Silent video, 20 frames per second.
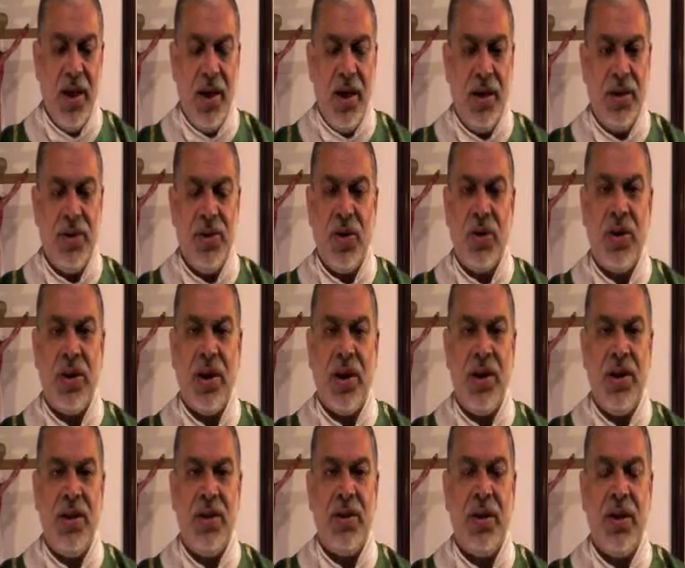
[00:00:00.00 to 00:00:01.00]
It's not an
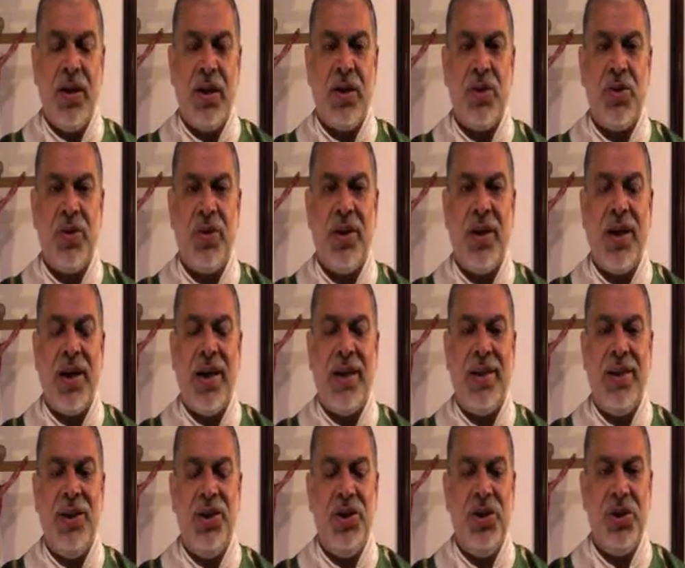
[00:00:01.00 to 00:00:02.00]
intellectual
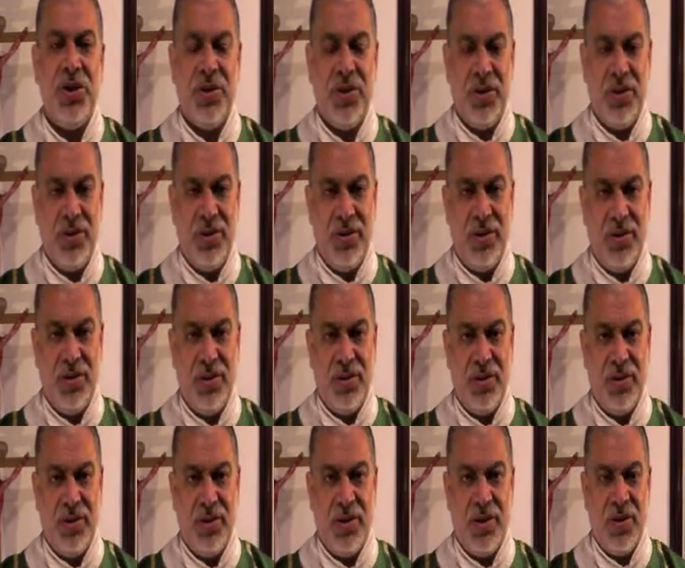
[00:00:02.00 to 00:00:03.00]
addition
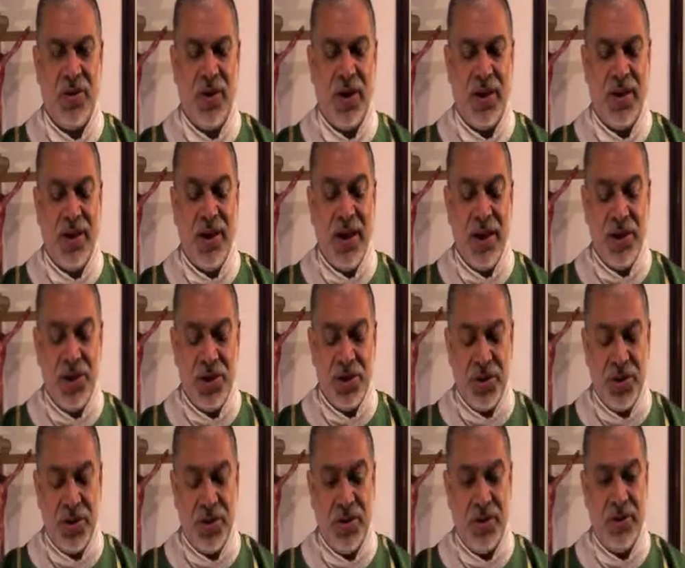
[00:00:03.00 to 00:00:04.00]
or adhesion.
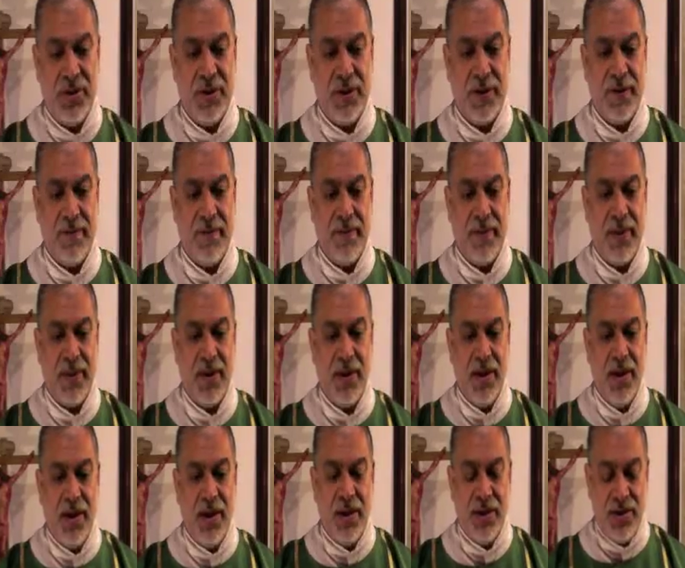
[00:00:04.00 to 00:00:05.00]

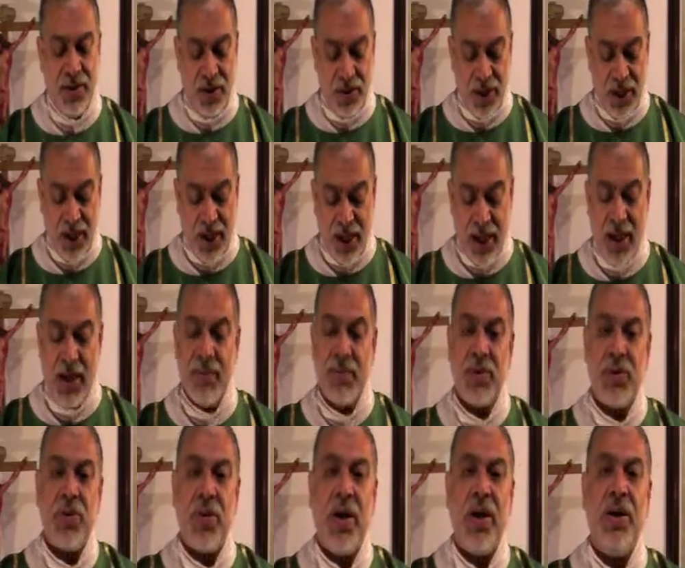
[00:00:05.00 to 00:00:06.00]
It's not that I am
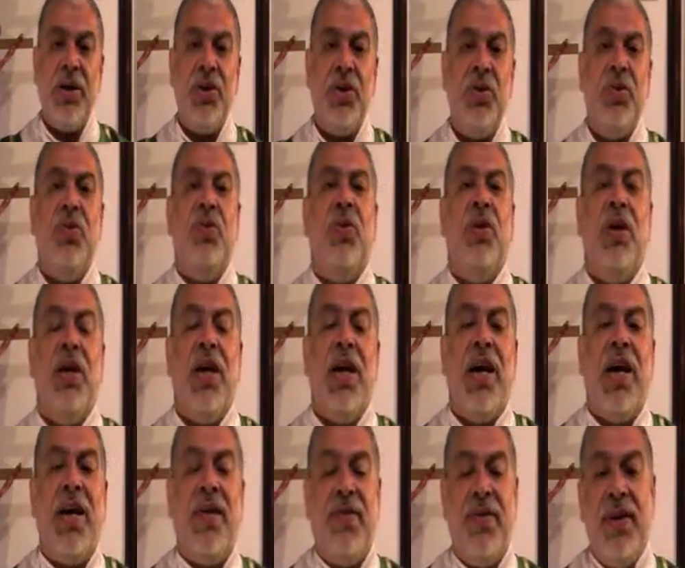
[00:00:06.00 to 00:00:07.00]
trying to
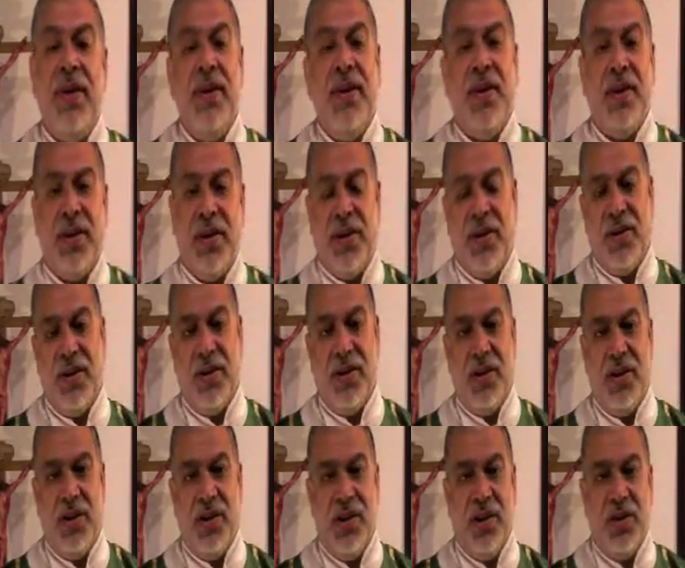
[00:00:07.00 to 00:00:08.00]
adhere
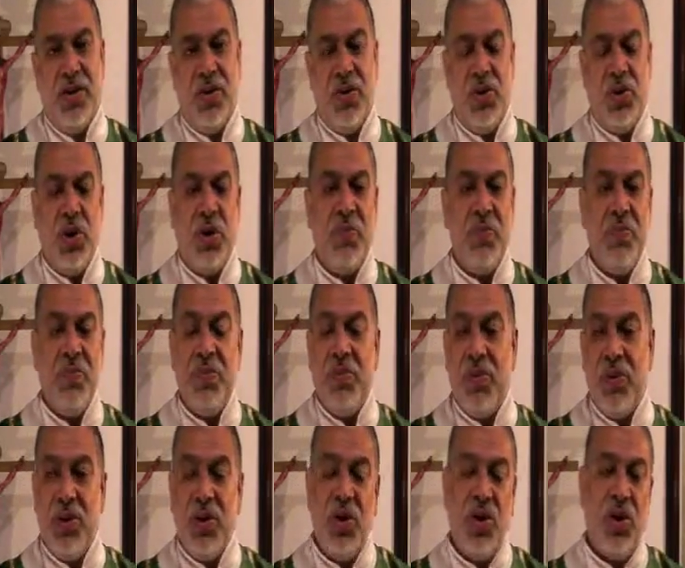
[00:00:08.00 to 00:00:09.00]
to some
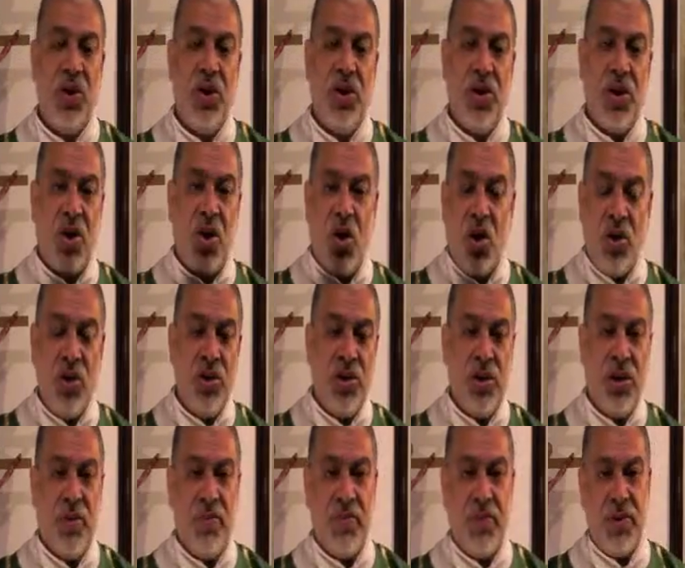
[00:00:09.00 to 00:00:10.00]

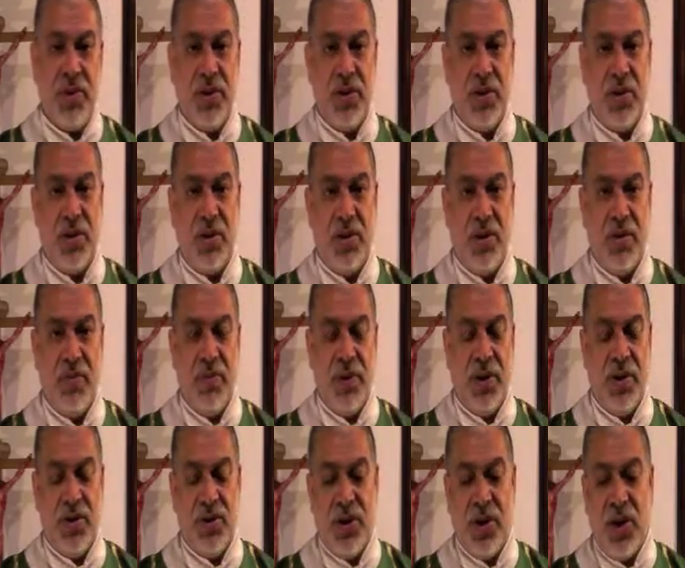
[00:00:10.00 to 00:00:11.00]
concept
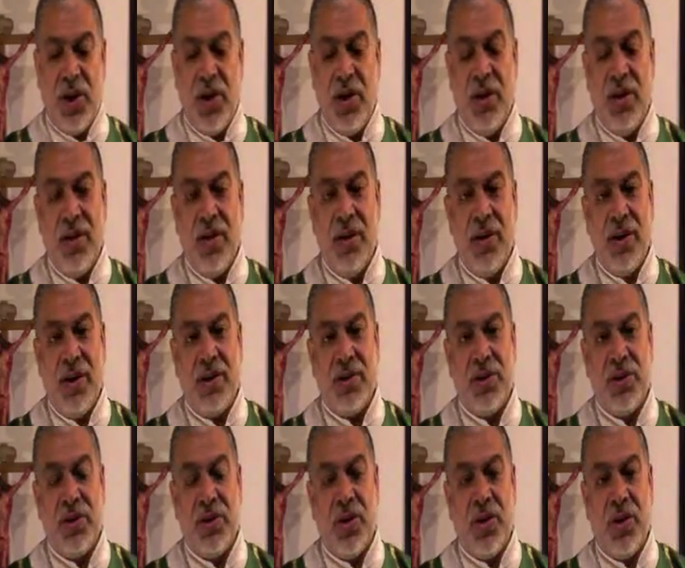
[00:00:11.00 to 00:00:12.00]
because I uh,
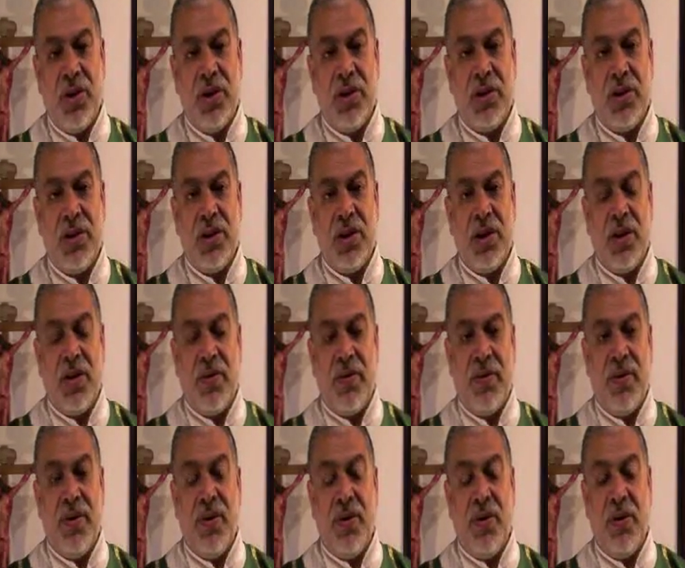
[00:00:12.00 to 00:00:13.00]
studied uh,
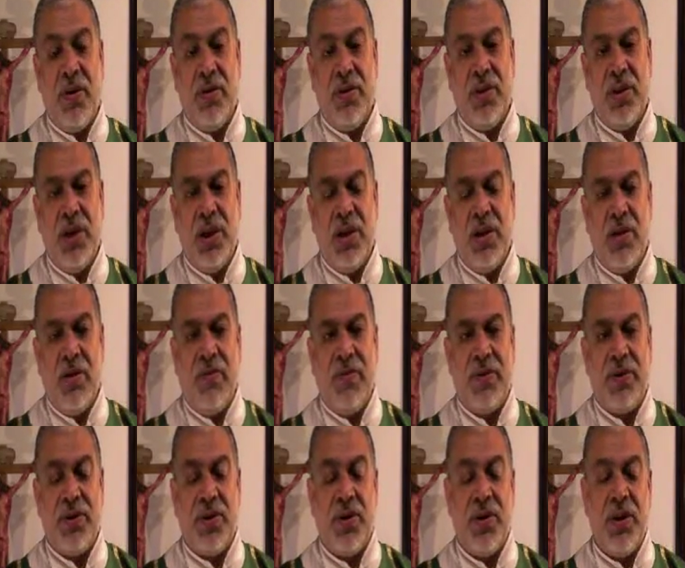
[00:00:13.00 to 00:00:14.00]
theology and all of a
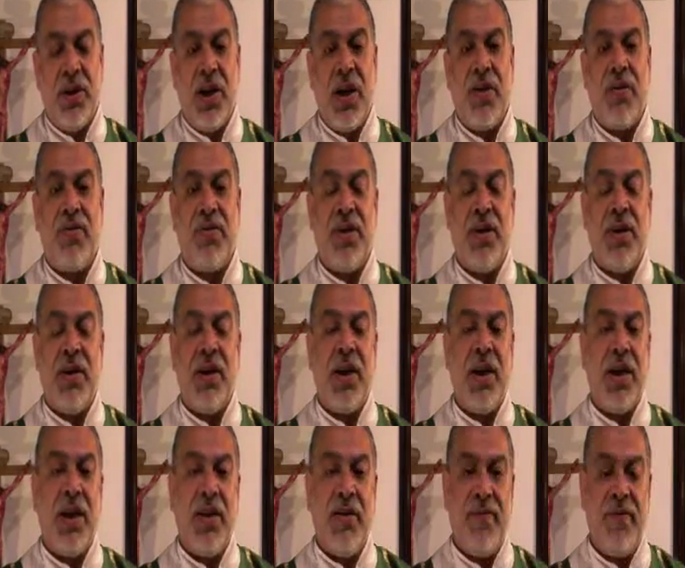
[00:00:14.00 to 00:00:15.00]
sudden I think that
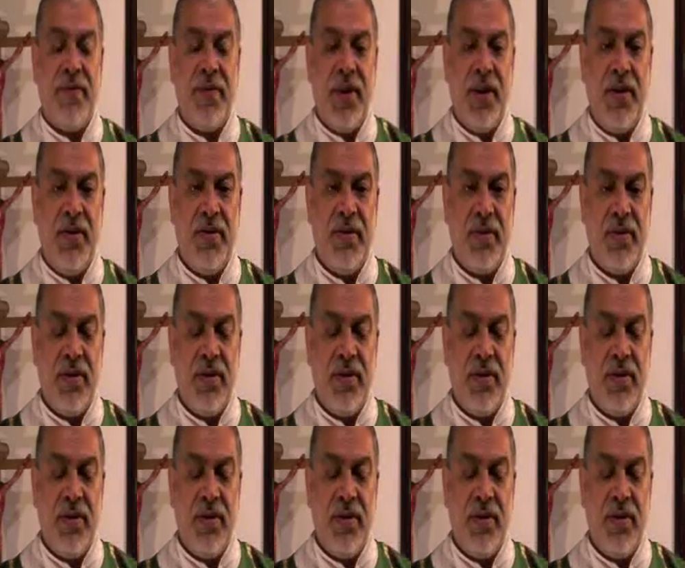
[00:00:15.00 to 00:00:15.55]
I have faith.